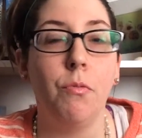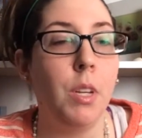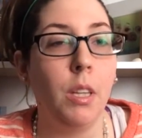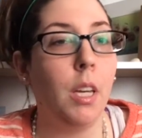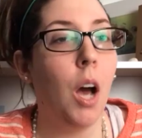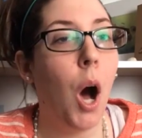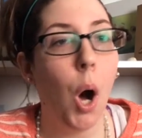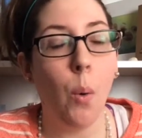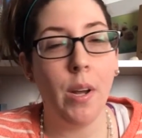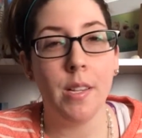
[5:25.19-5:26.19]
really
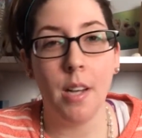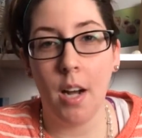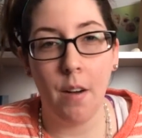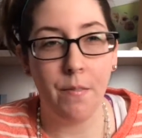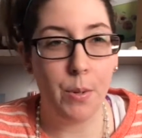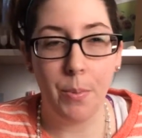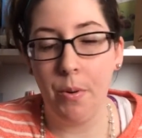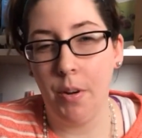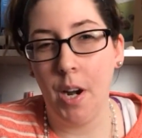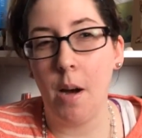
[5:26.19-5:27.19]
always
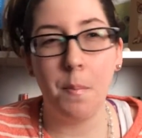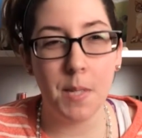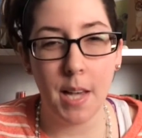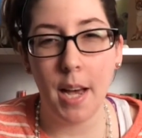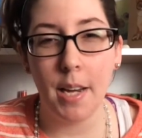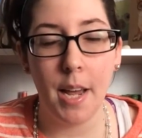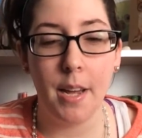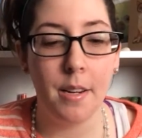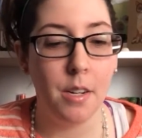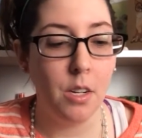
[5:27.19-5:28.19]
uncomfortable and upset
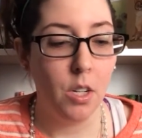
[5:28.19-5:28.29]
and